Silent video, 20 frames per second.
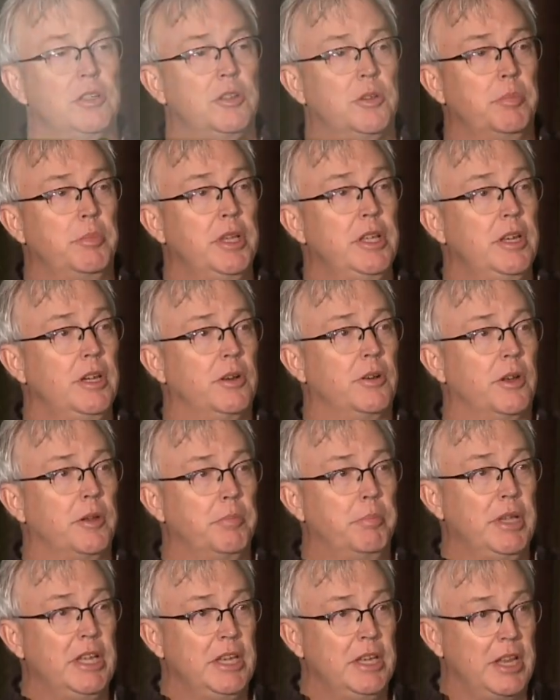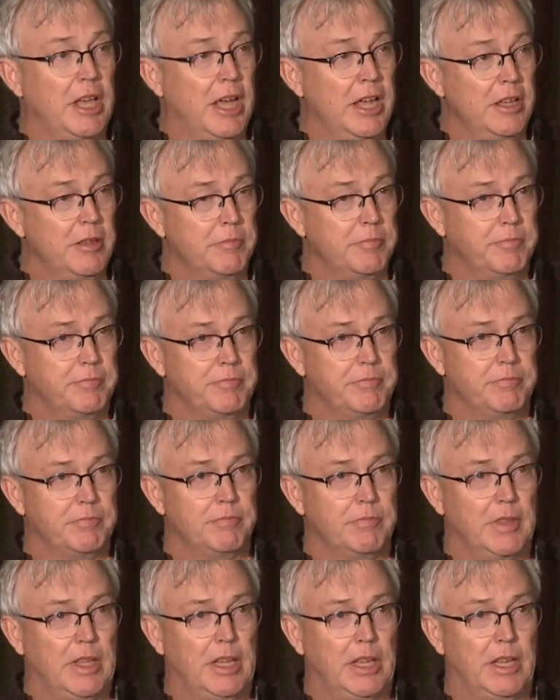to be here at Bean Day.
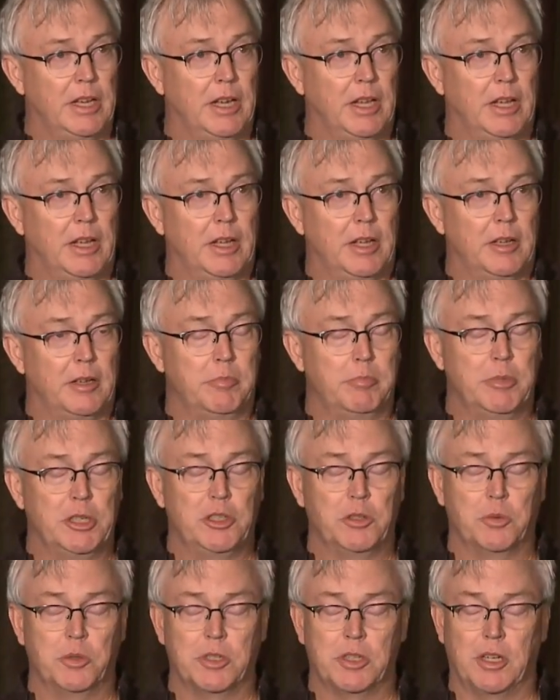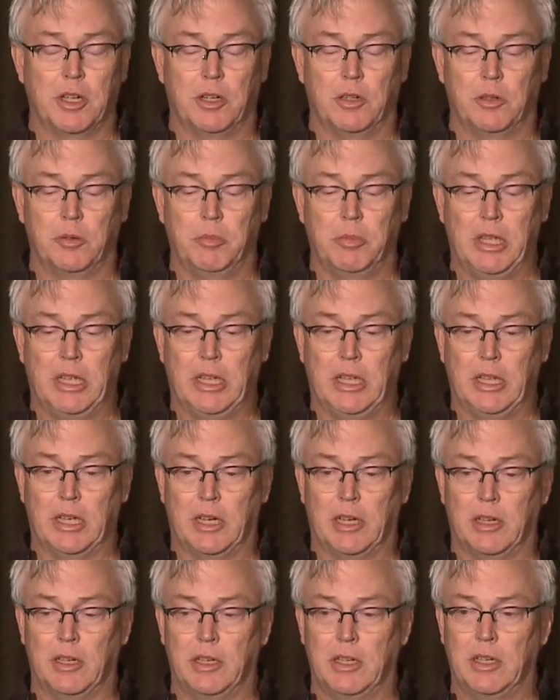And Mitch was telling me,
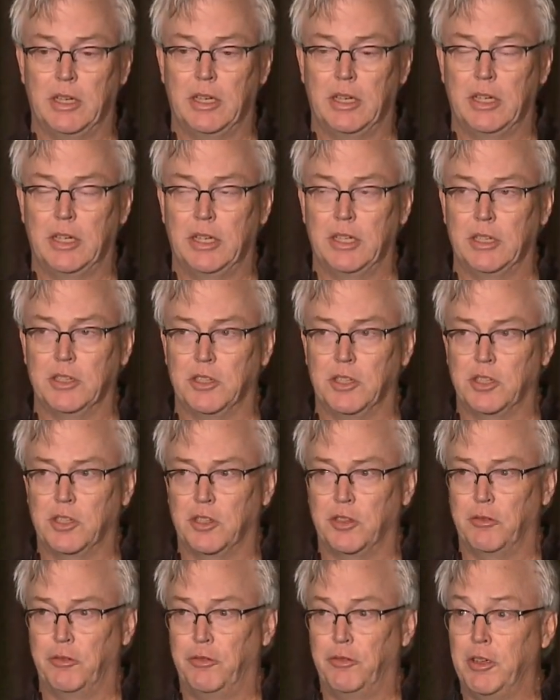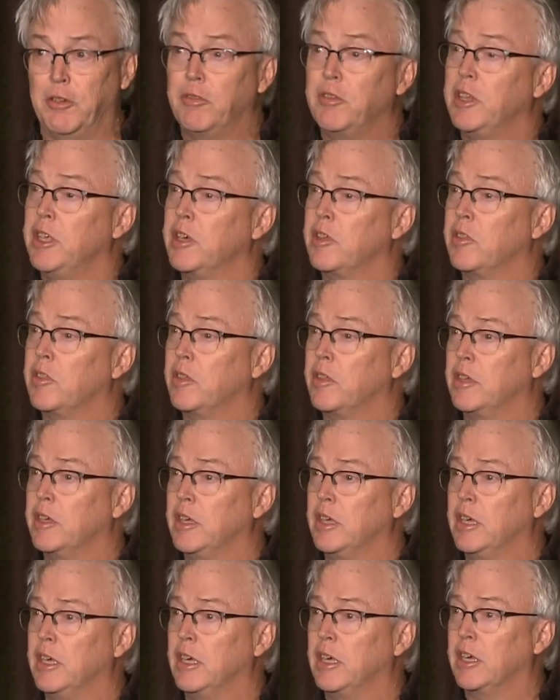is this the 50th
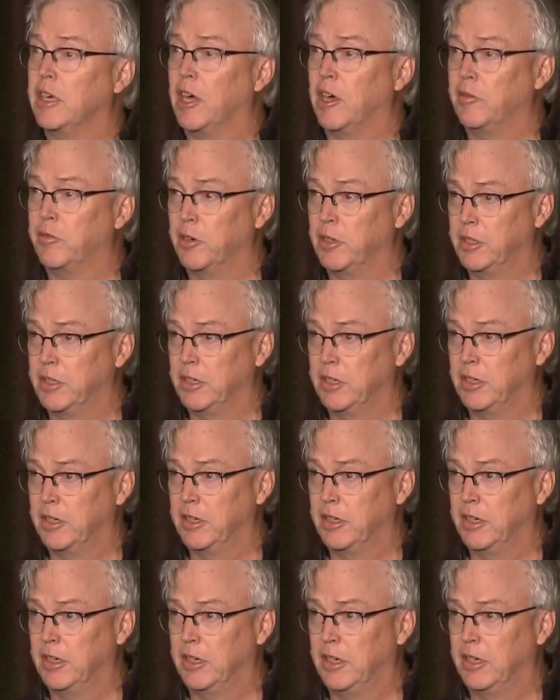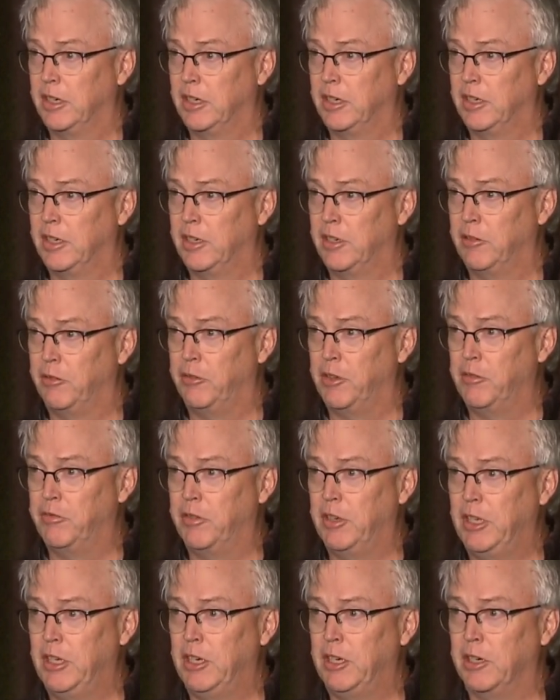conference?
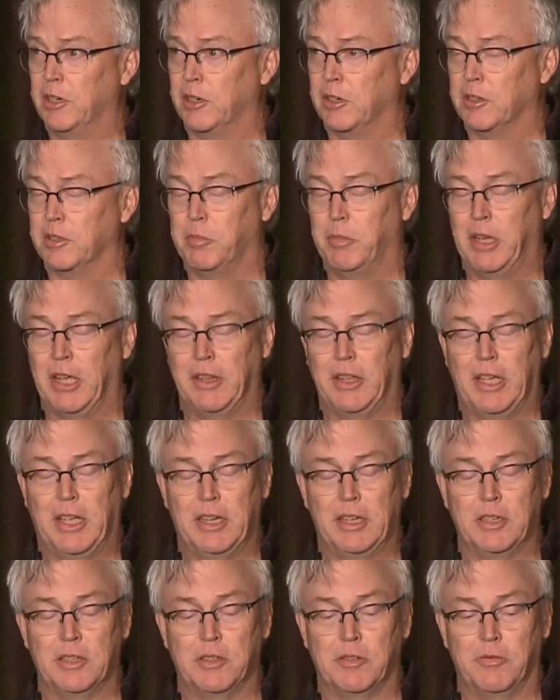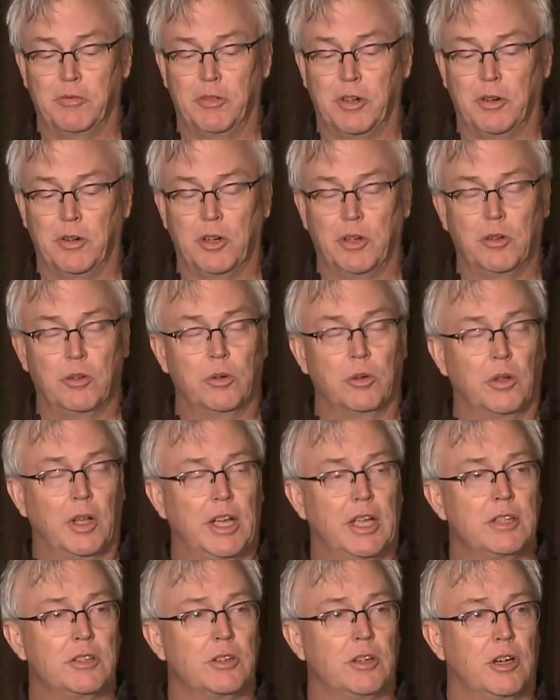50 years, man, that is very cool.
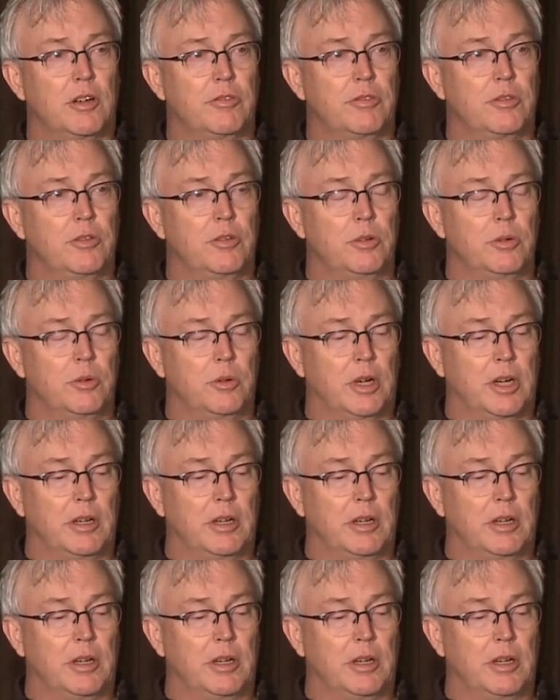Hats off to